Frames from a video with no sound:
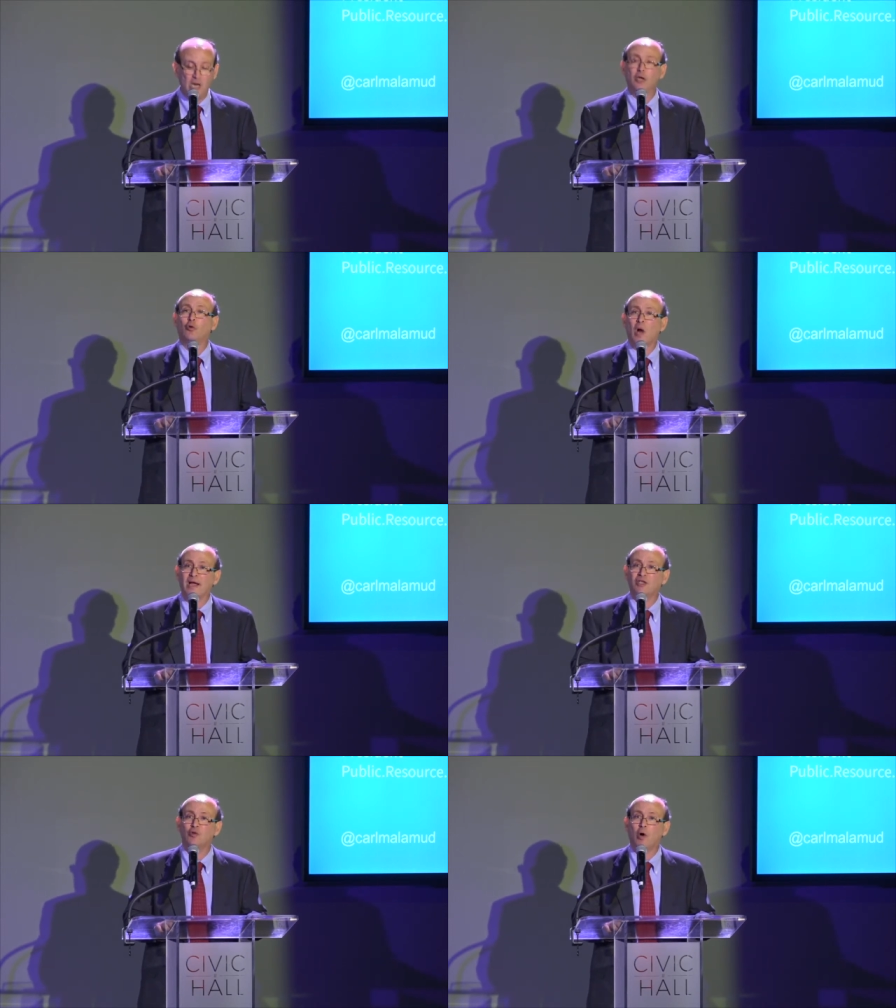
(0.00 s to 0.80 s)

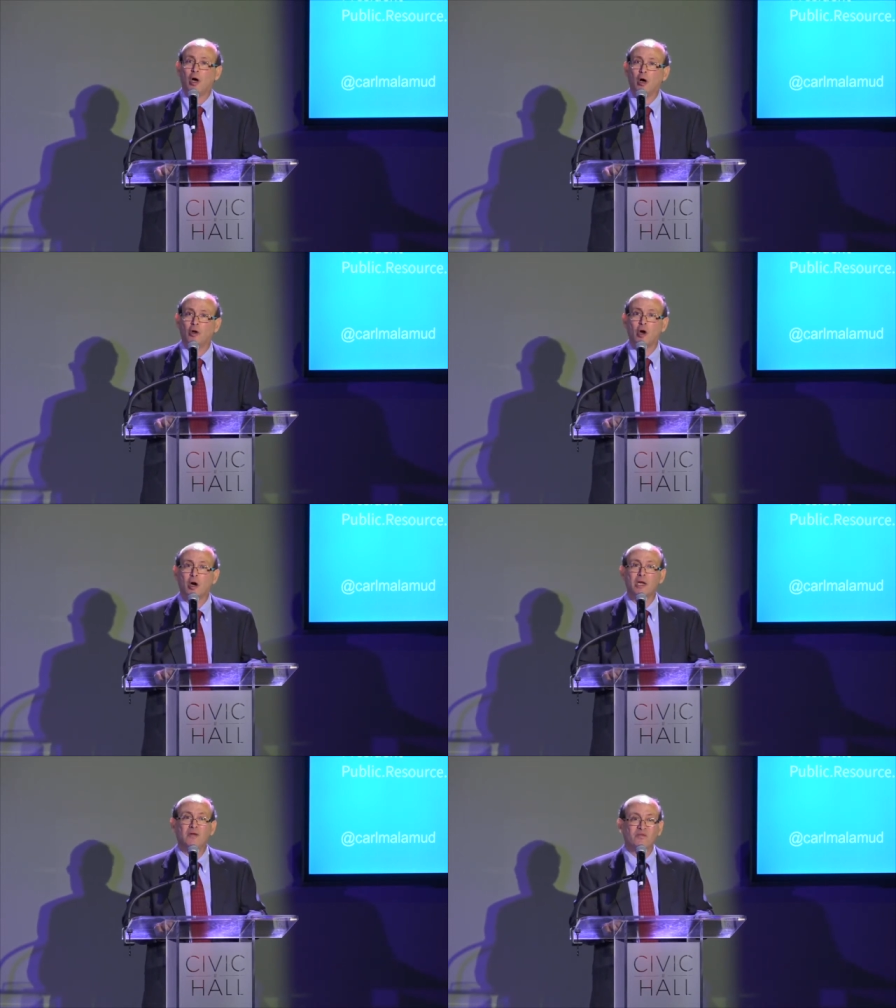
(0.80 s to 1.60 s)
grind to a halt.
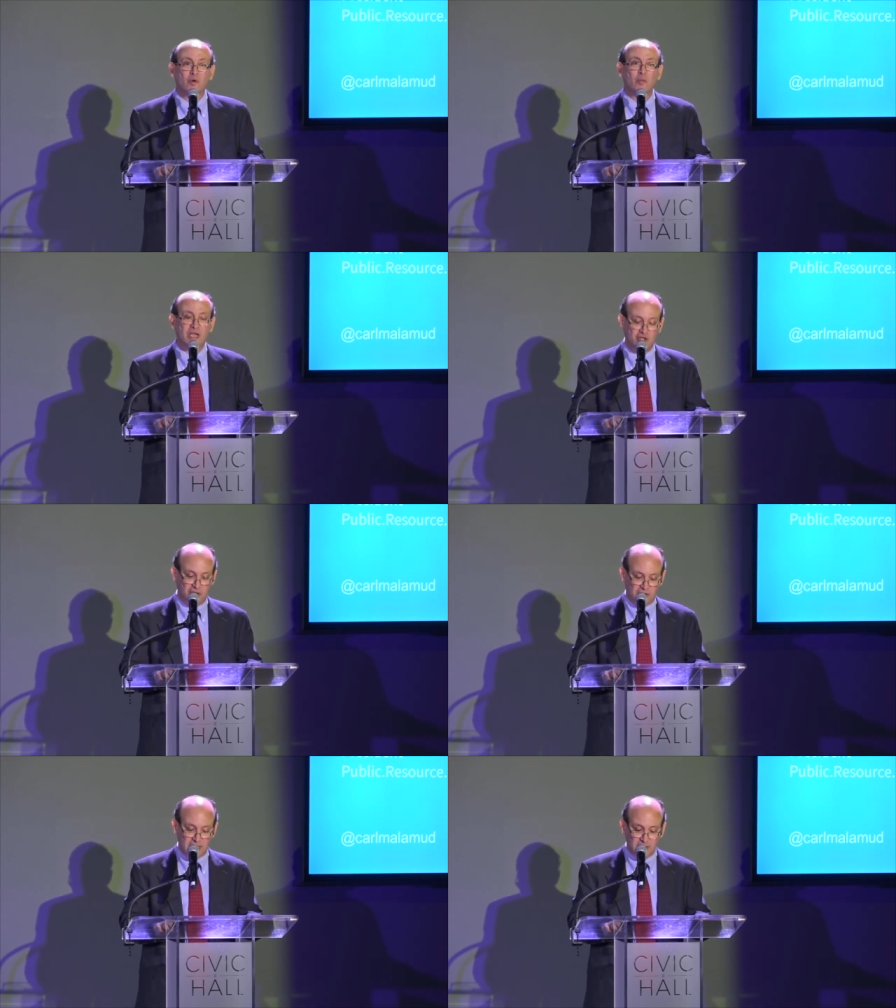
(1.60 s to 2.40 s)
Our
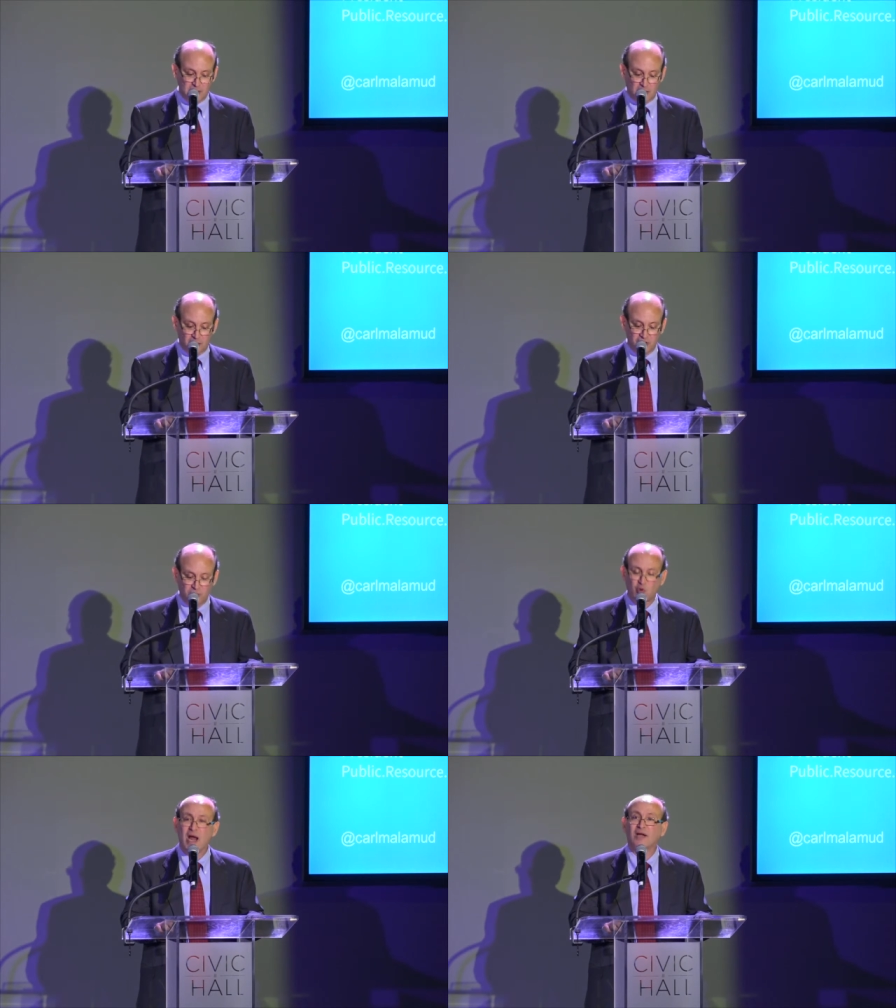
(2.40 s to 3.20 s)
information technology
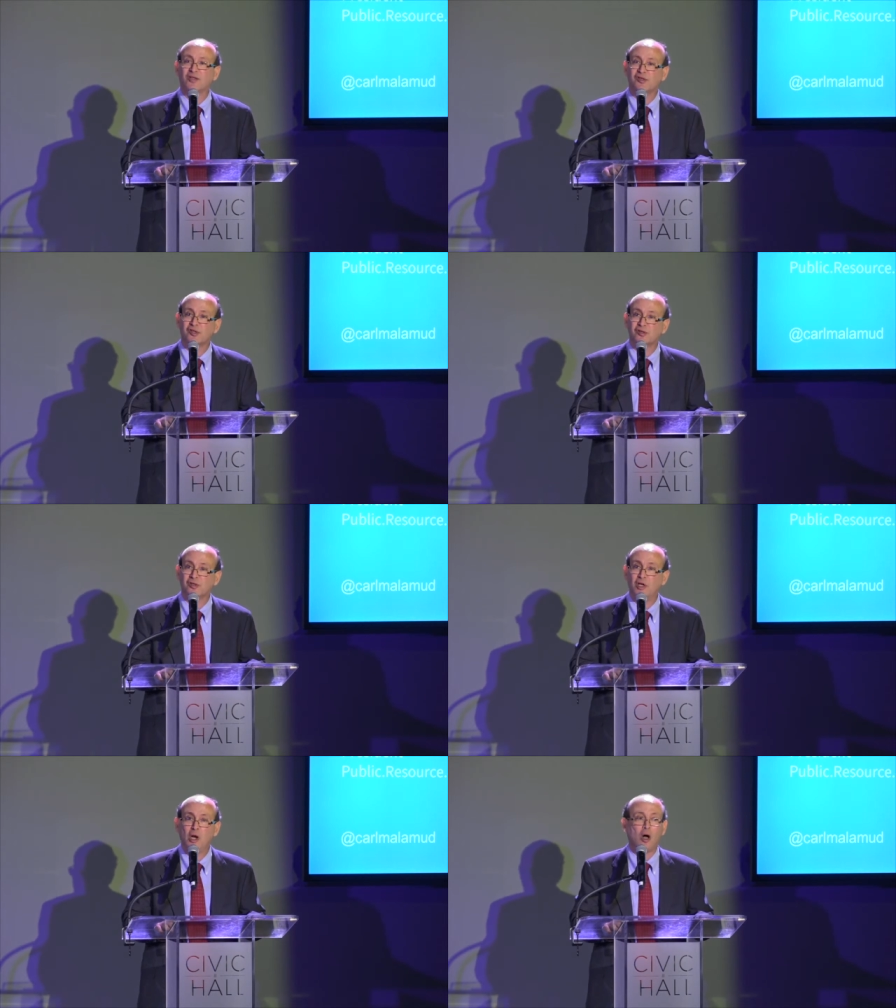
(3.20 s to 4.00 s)

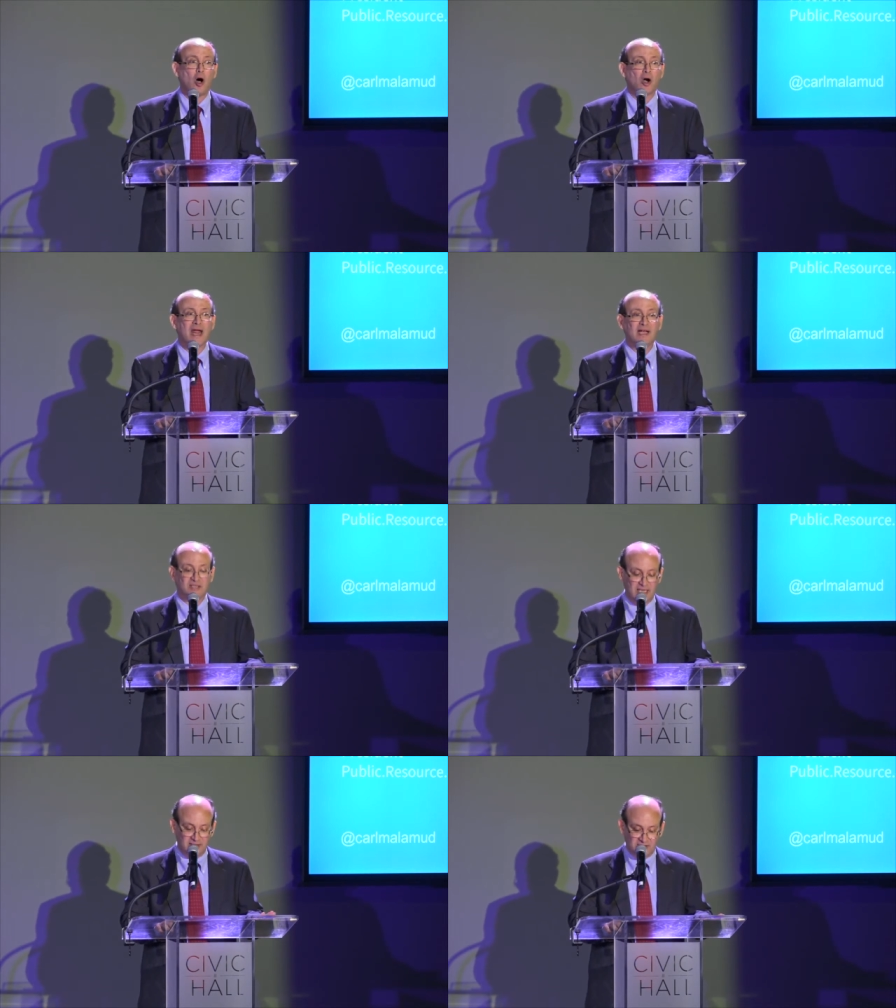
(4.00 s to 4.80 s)
practices are
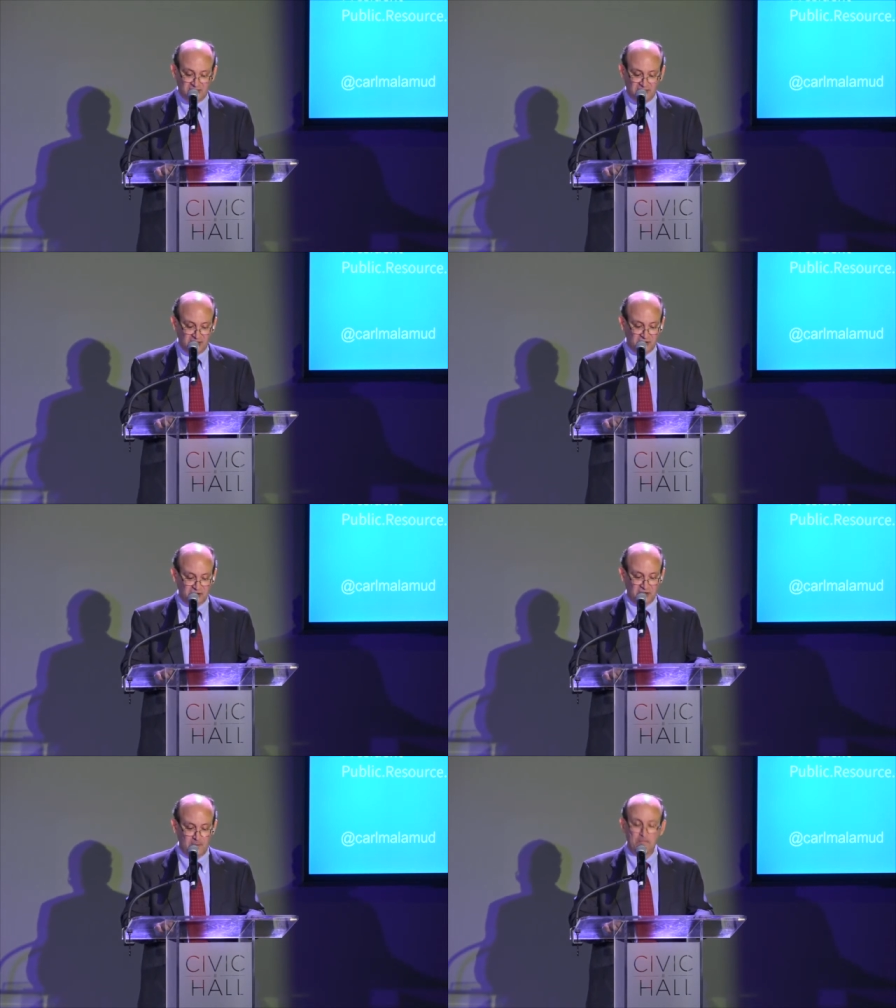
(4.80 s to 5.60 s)
as insidious,